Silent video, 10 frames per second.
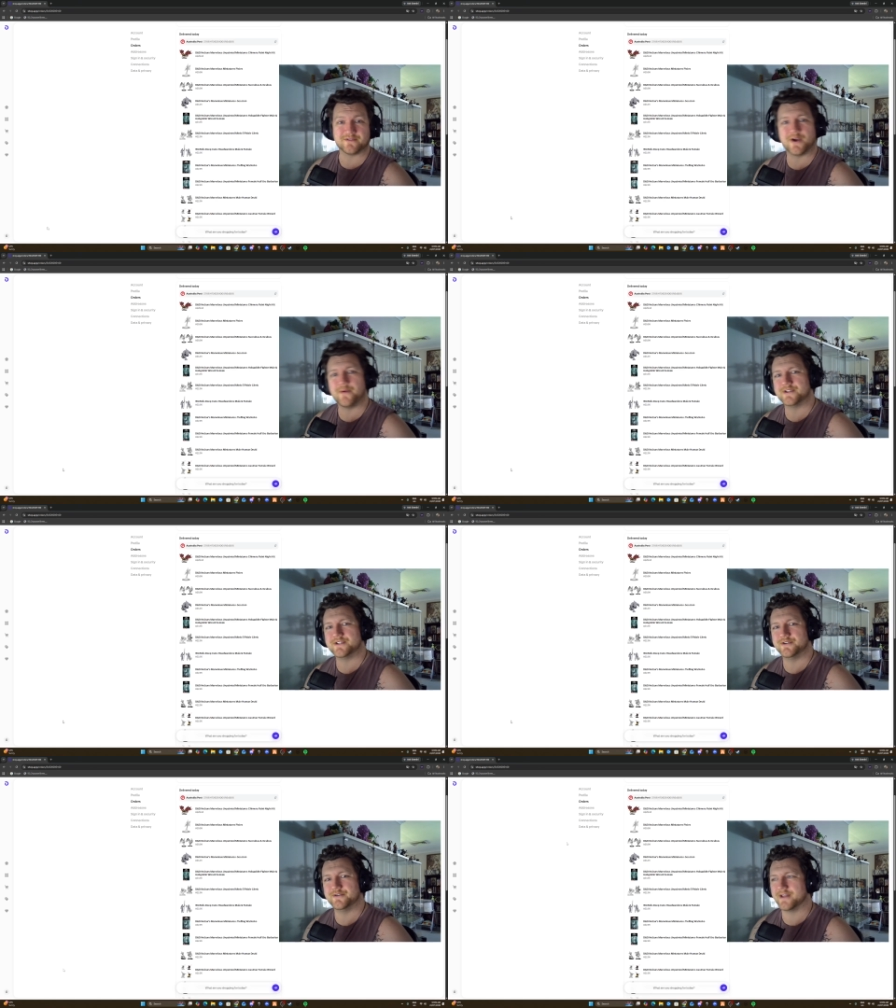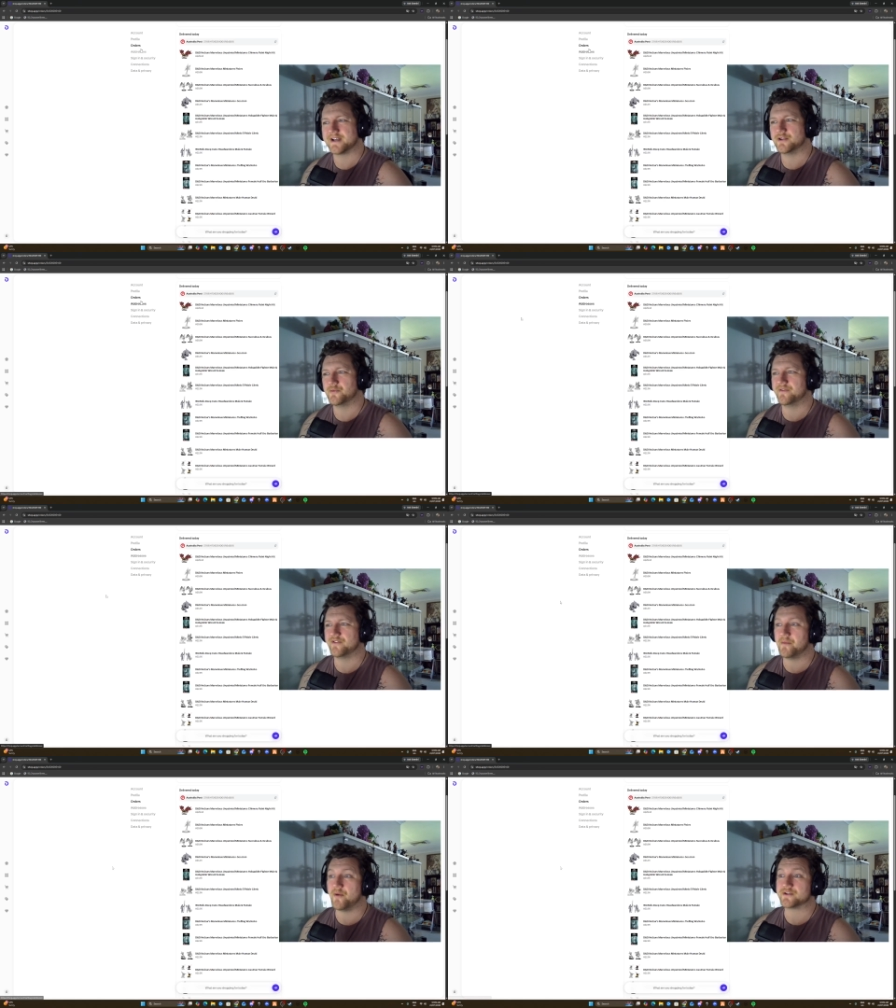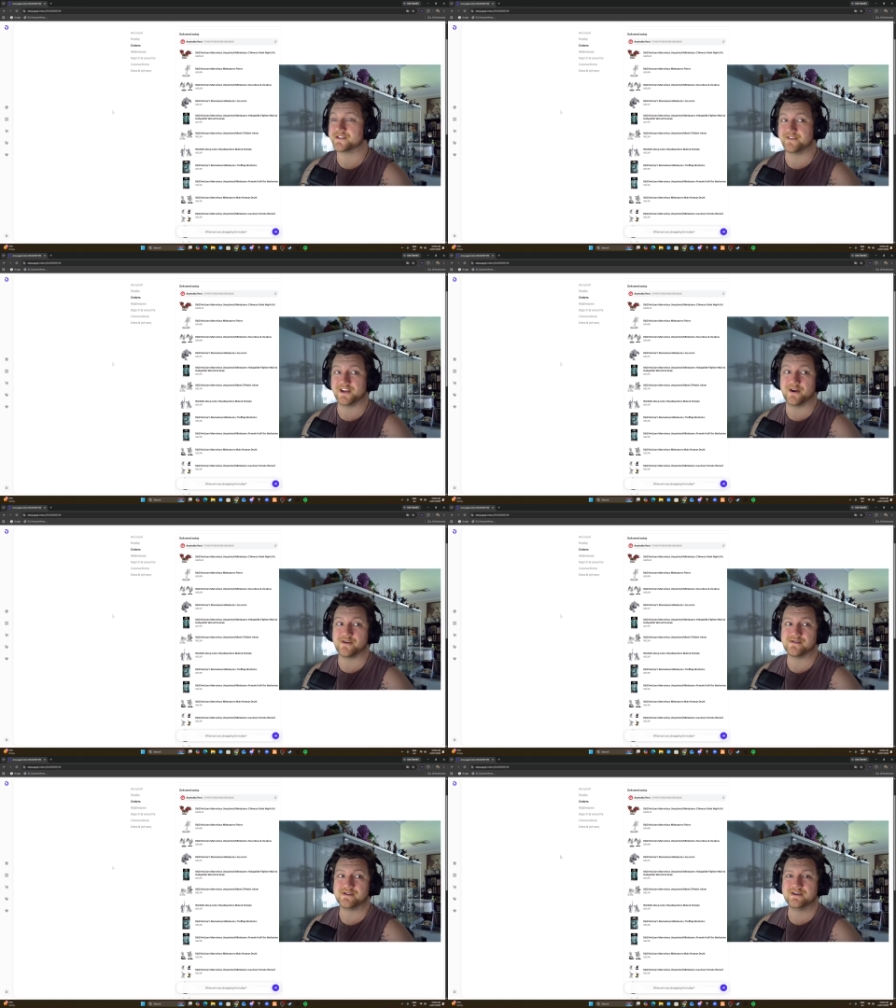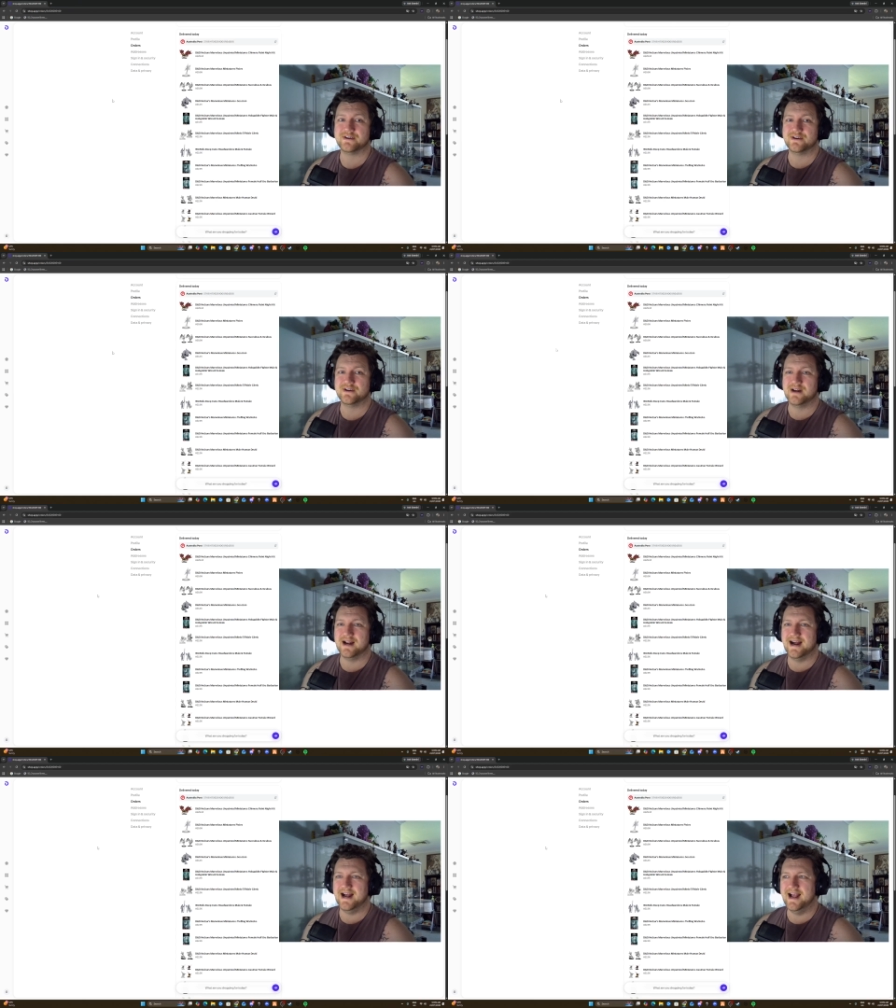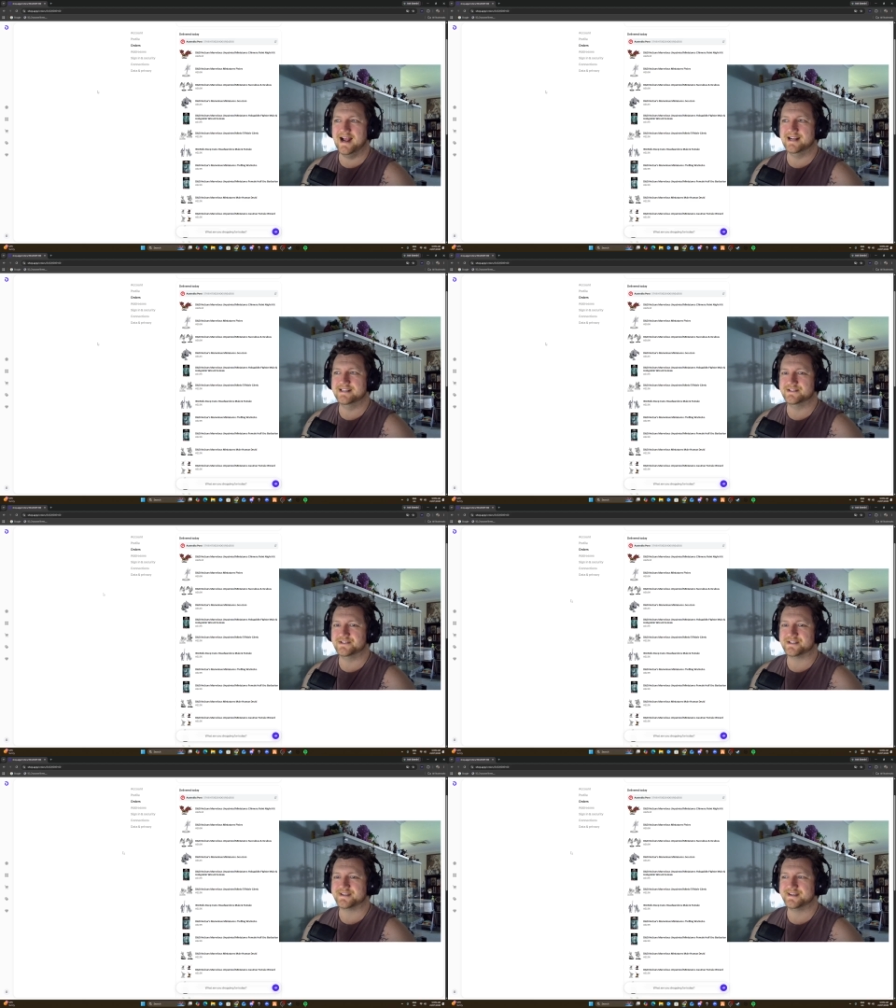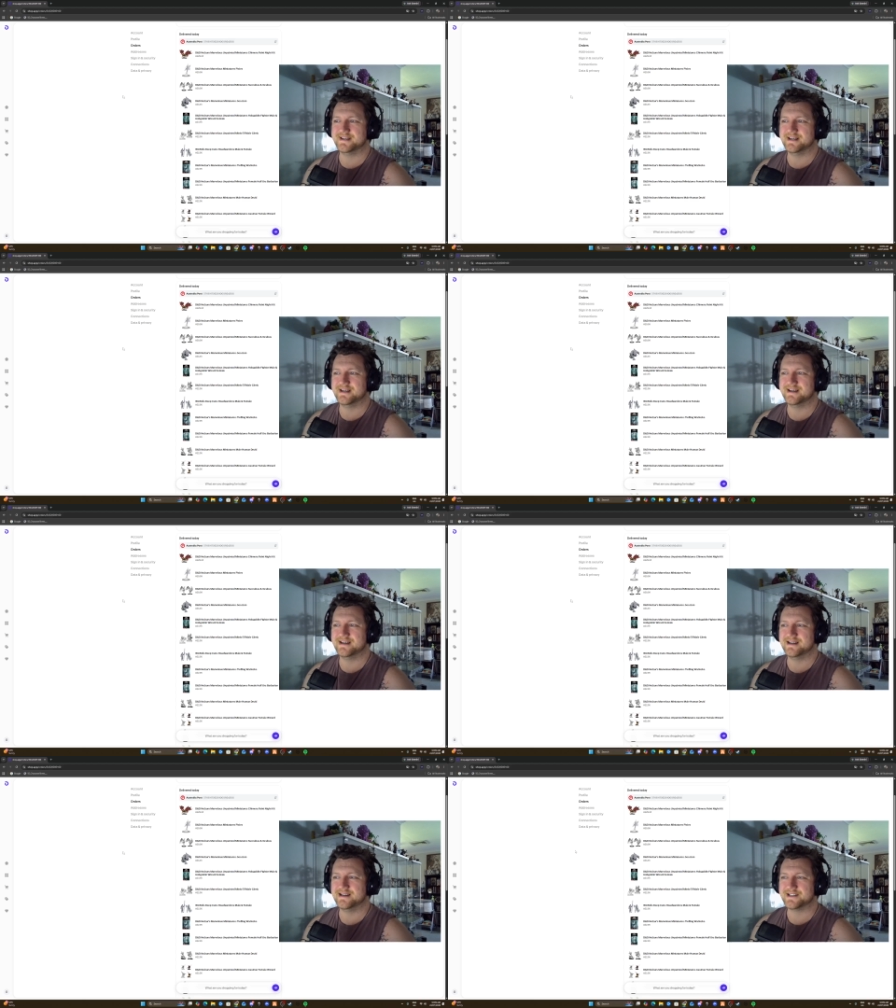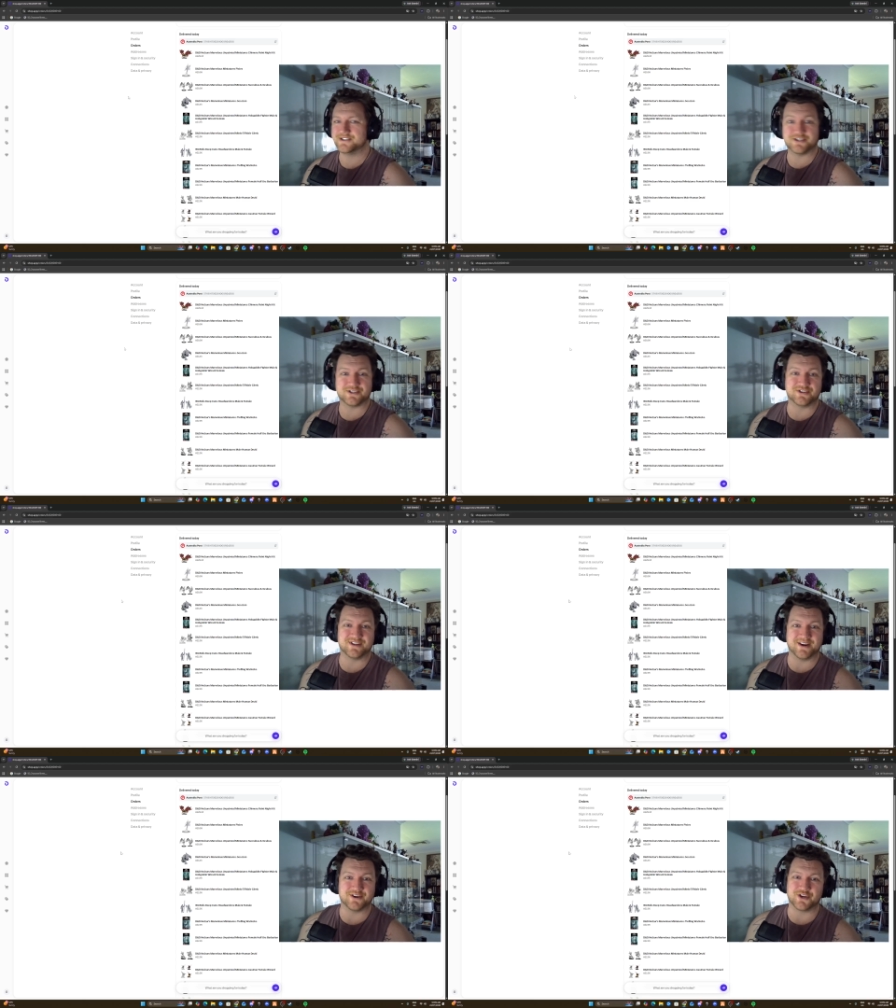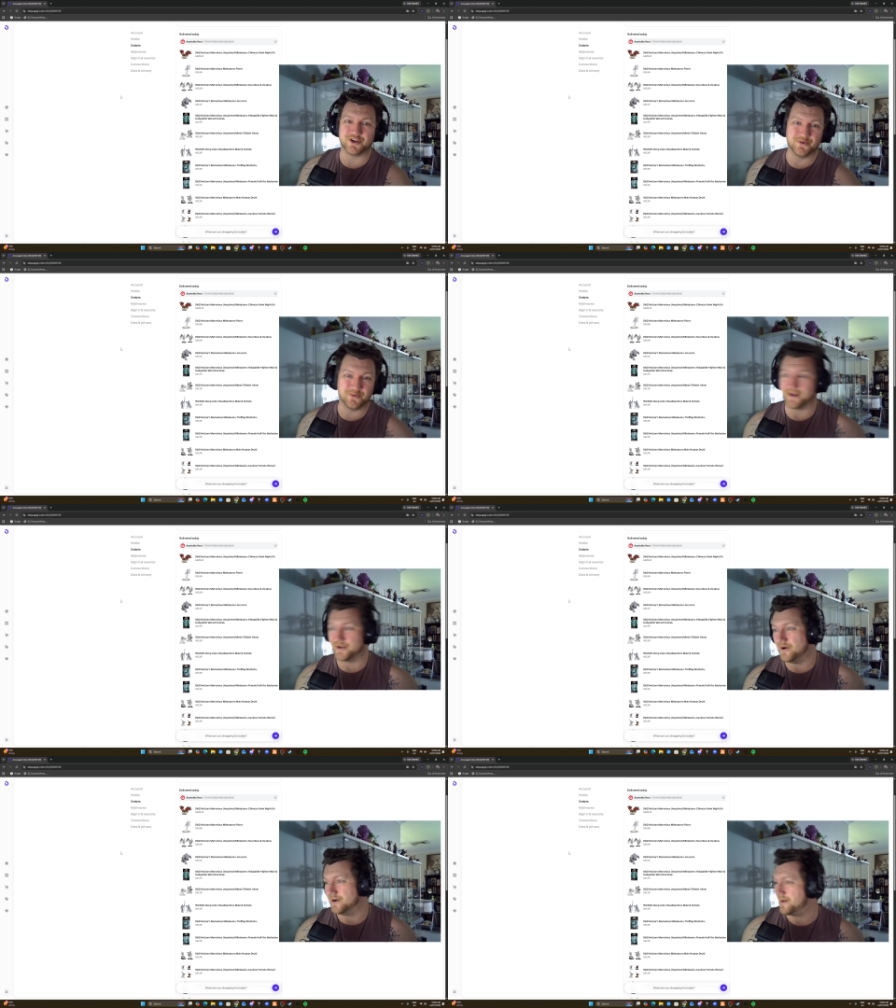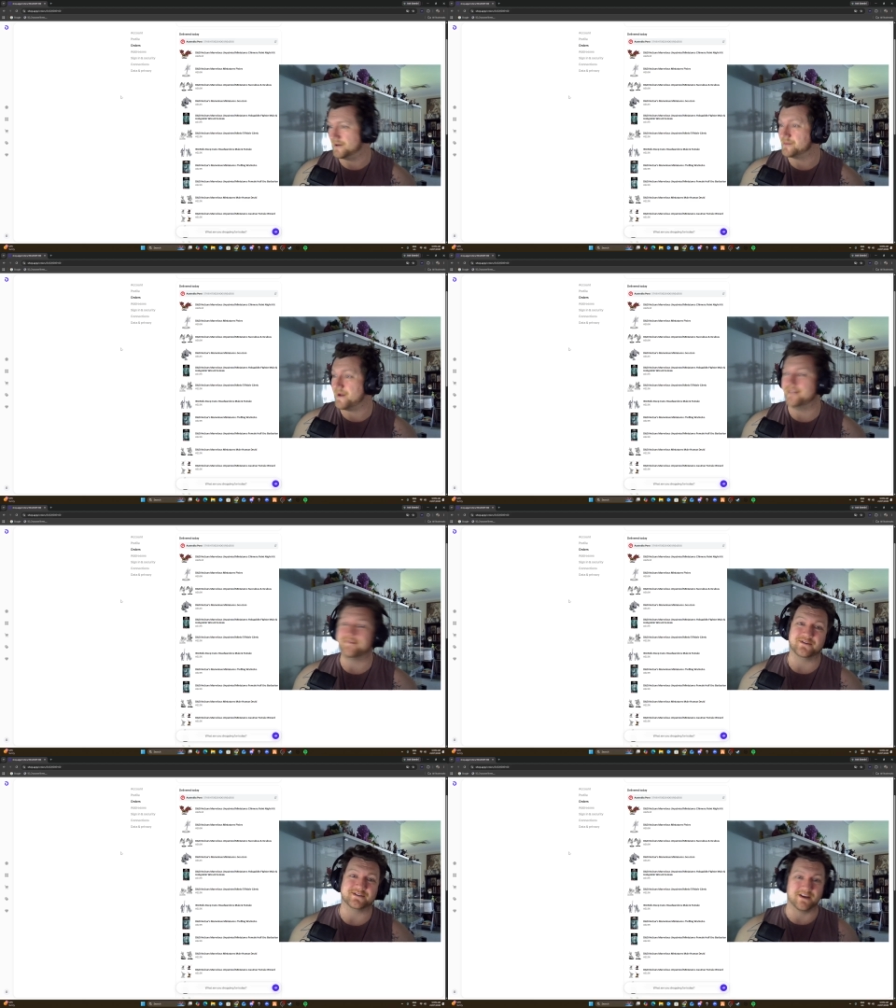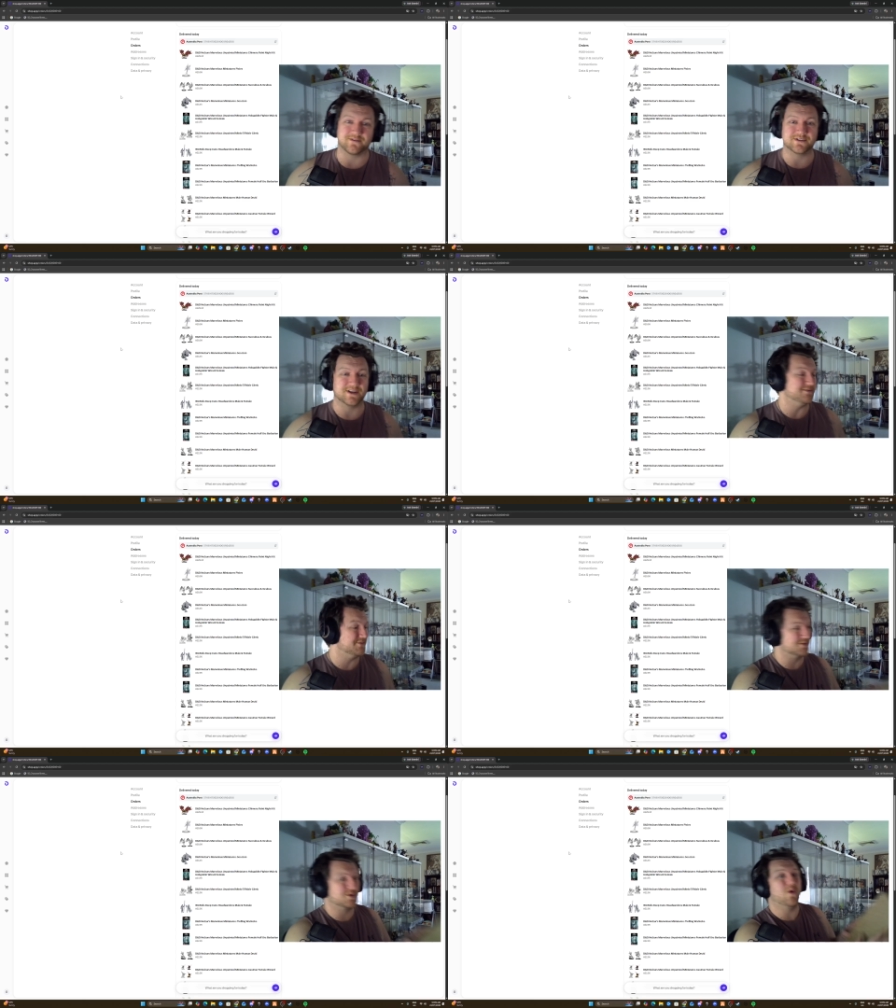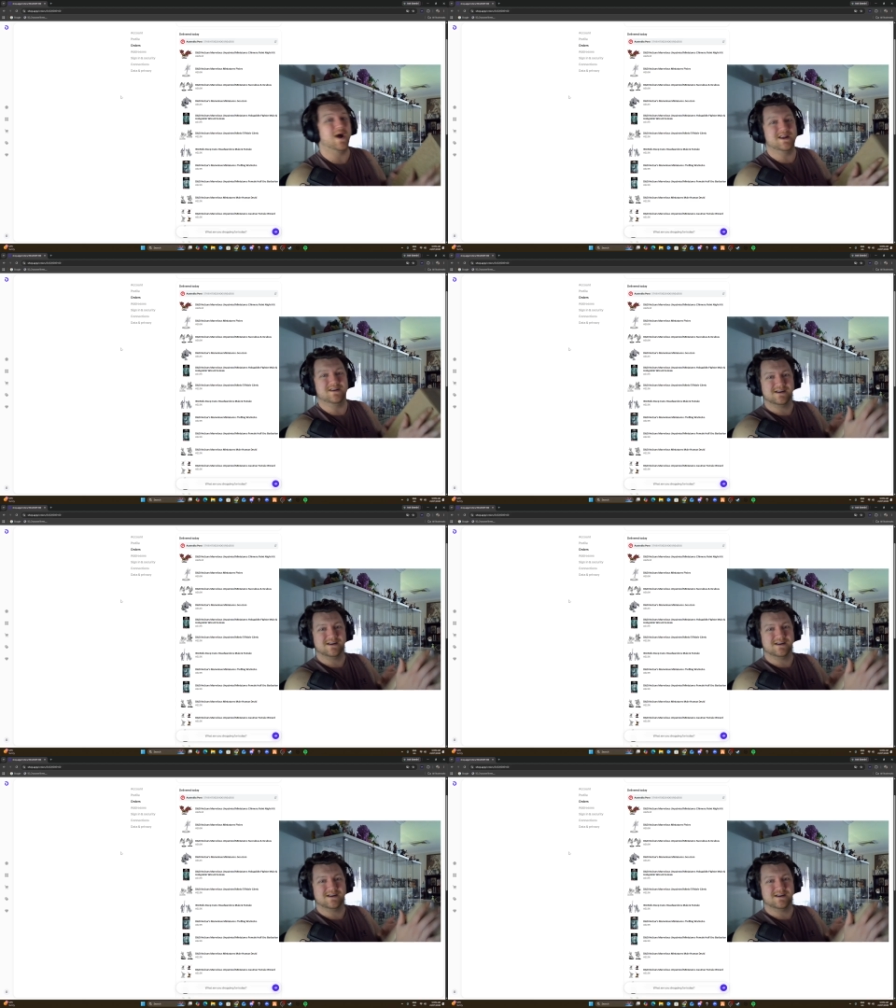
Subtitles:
So I wanted to do like a little bit of an unboxing video and just kind of show you what I got and how much I paid for it and stuff. Because it was quite